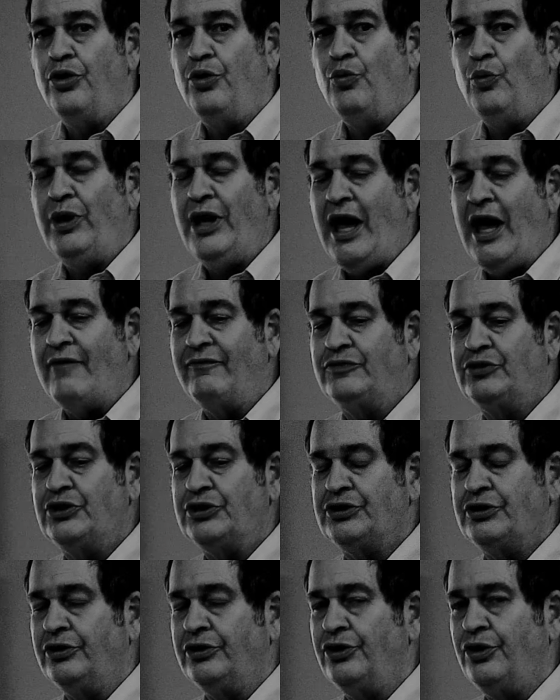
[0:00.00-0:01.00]
We have
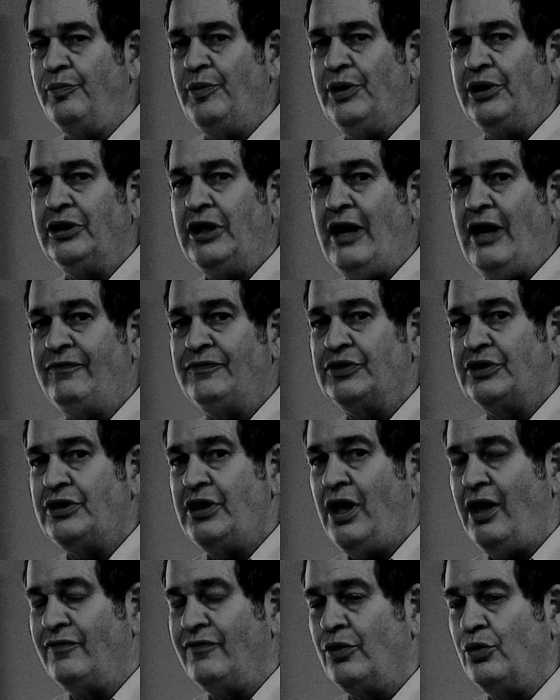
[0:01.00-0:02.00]
just a little bit left to
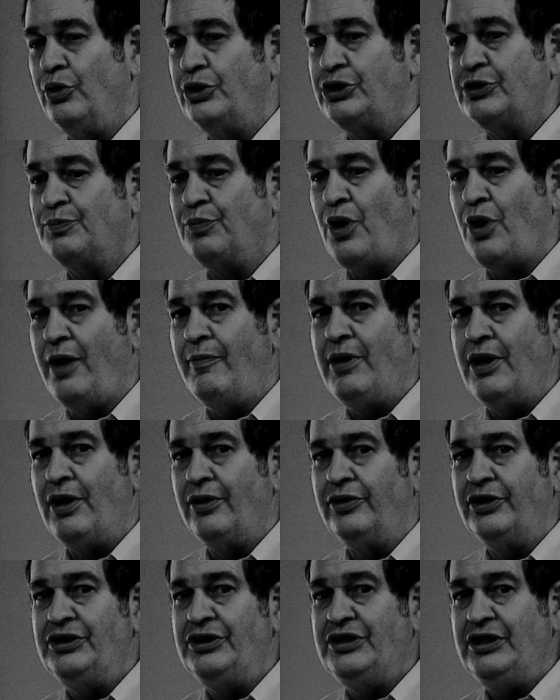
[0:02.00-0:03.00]
cover, which
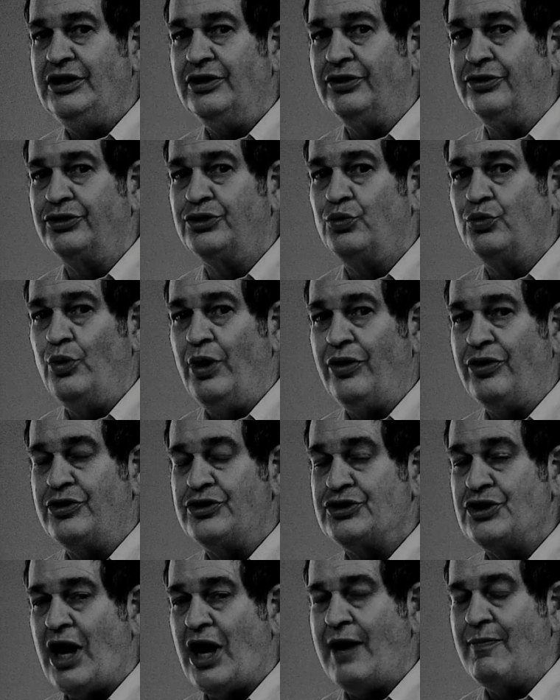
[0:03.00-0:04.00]
primarily deals with
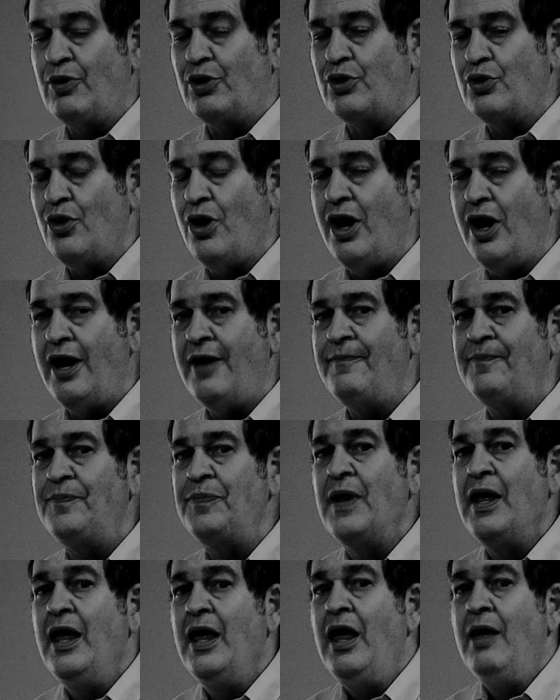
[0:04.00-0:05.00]
cybercrime.
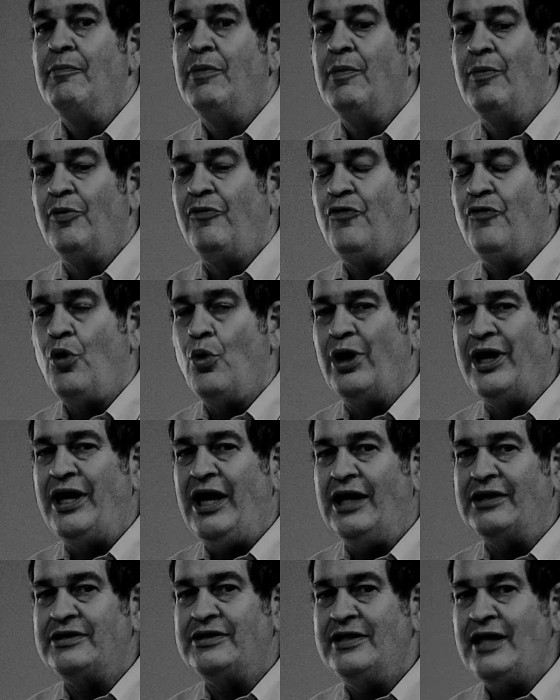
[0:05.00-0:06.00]
But before we
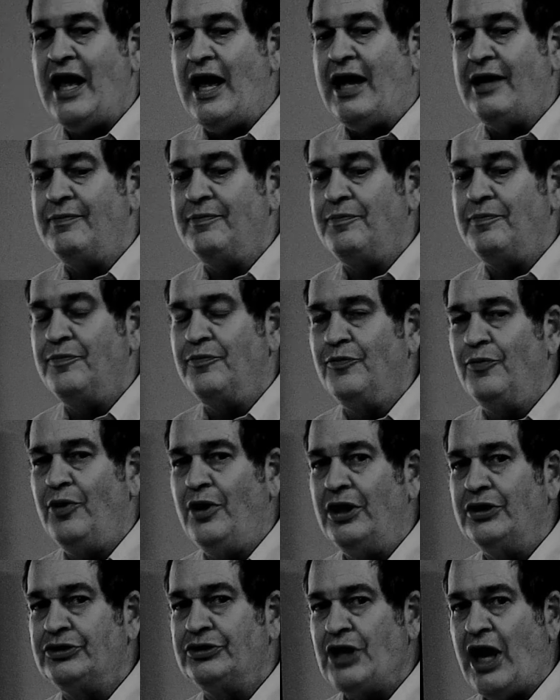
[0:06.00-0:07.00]
get to that
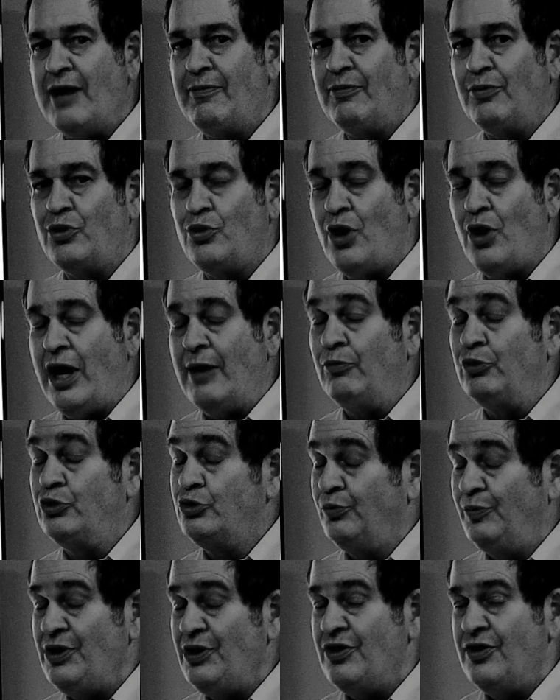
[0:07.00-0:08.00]
cybercrime, which
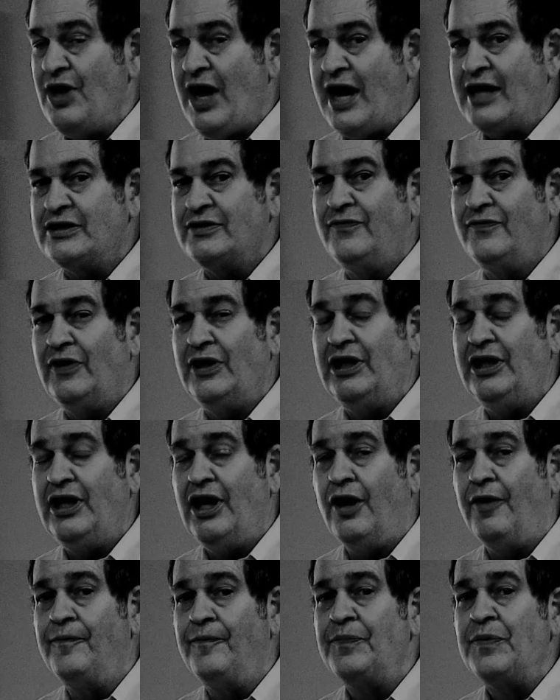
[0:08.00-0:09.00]
will be the next
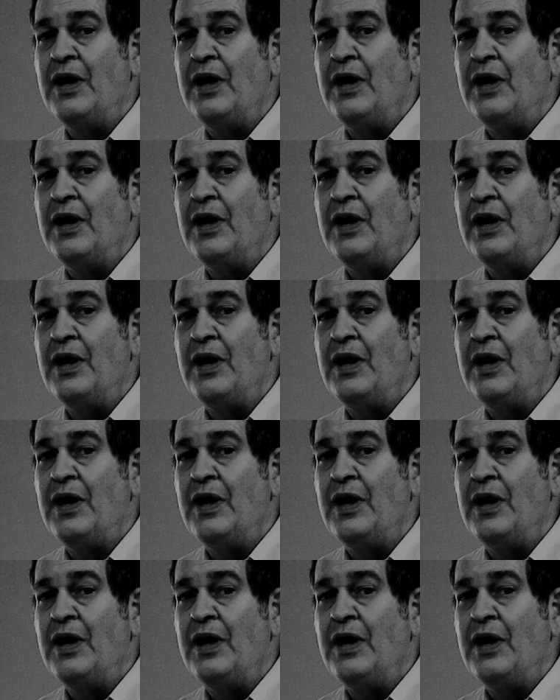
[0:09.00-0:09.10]
video,